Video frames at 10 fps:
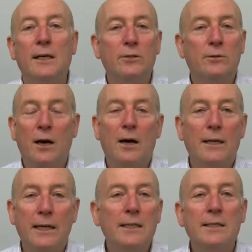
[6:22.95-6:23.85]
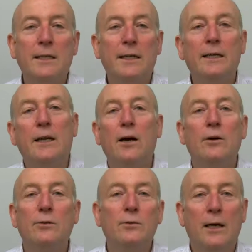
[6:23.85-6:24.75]
You can't easily
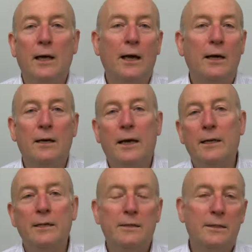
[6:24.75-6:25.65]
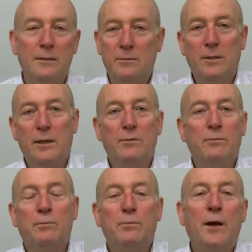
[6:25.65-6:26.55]
go and
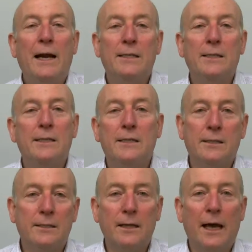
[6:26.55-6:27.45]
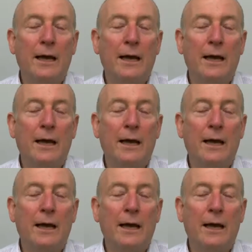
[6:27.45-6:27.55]
practice